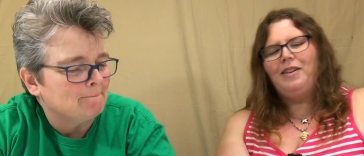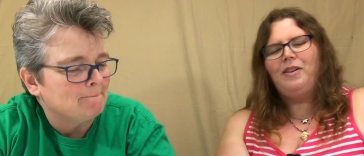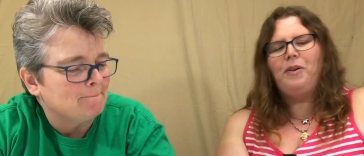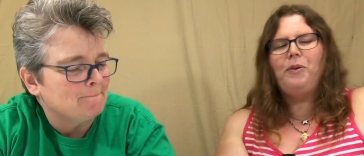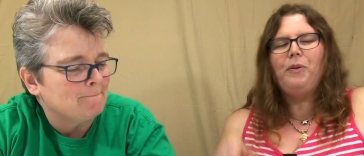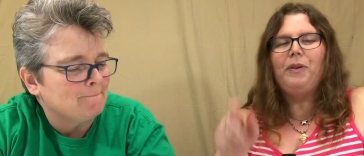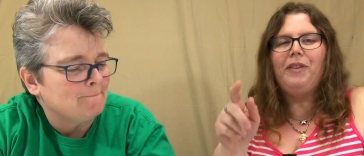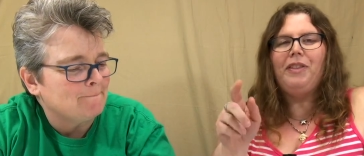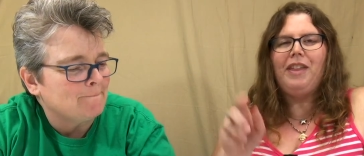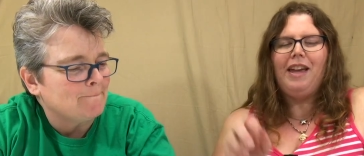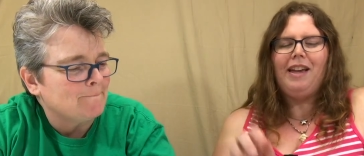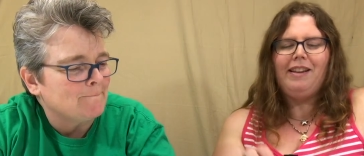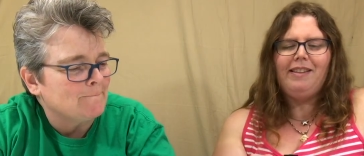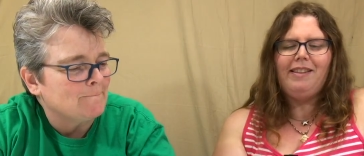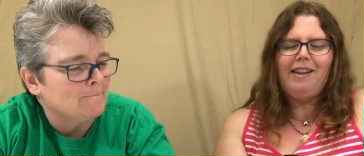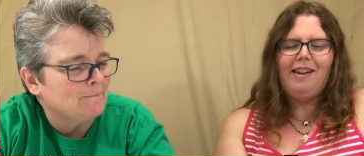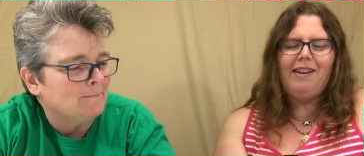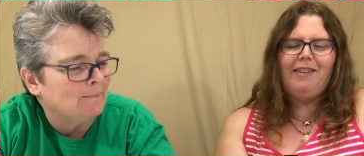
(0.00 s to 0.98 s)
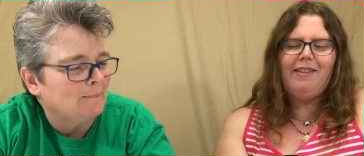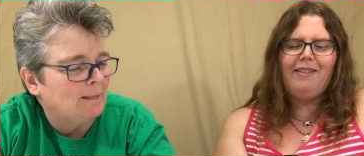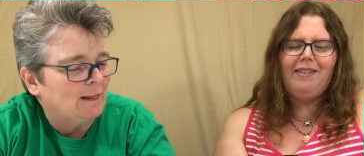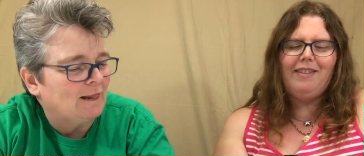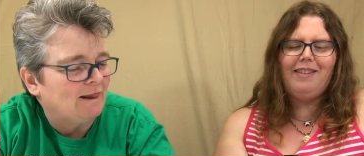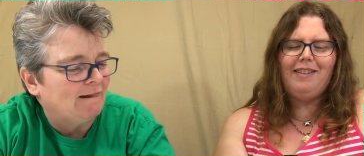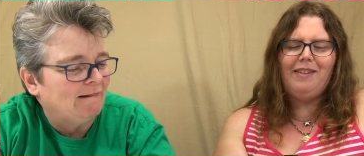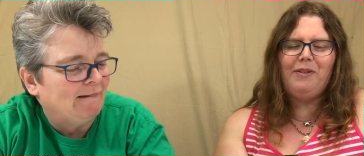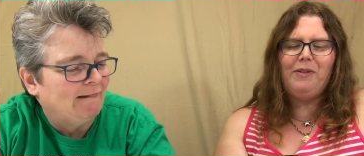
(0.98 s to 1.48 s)
Speaker 1: Cool thing though,
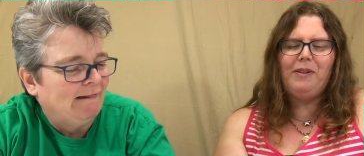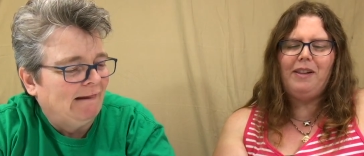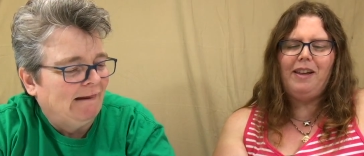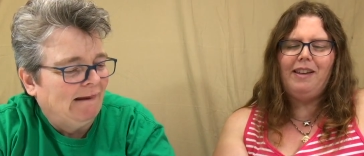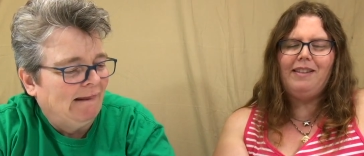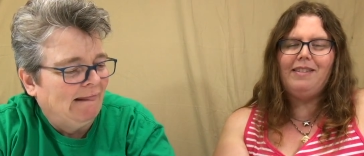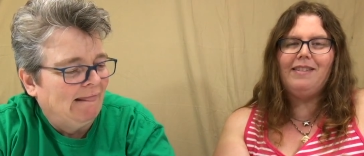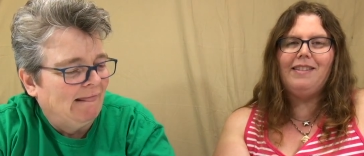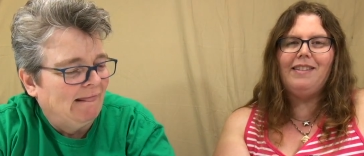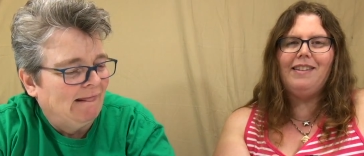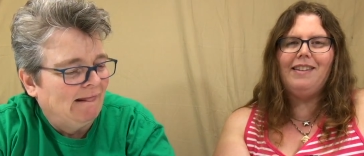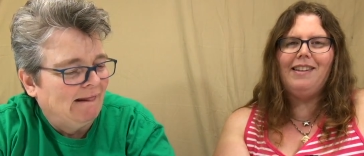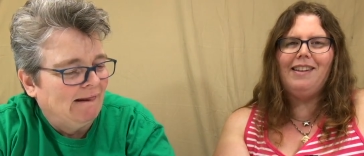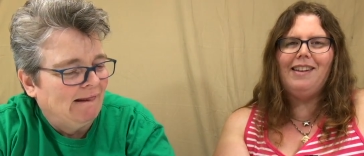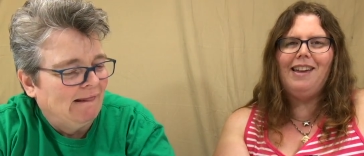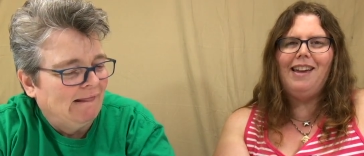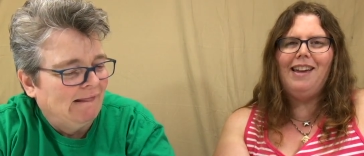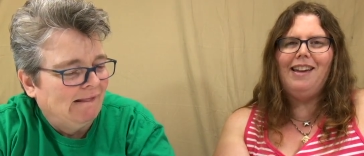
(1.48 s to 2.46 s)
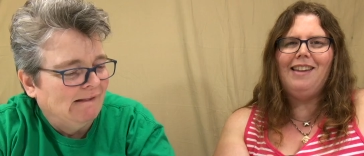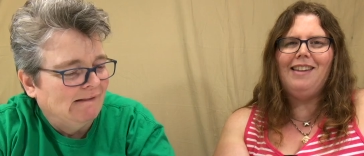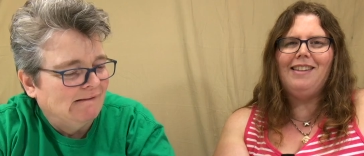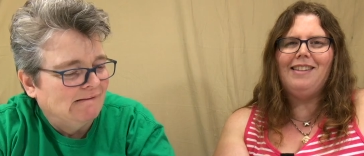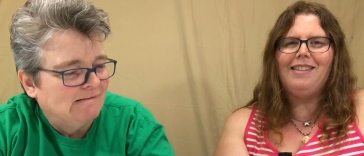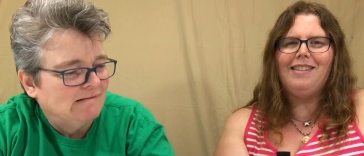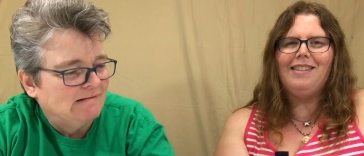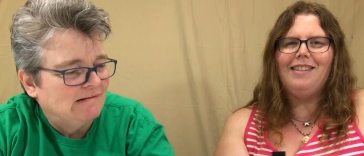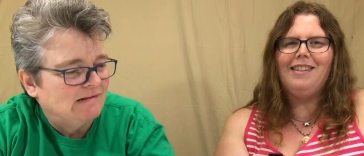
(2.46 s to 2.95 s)
coolest,
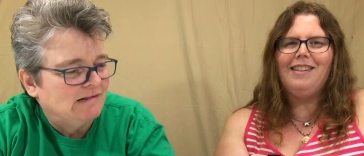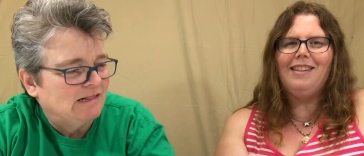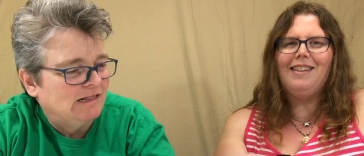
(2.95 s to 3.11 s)
is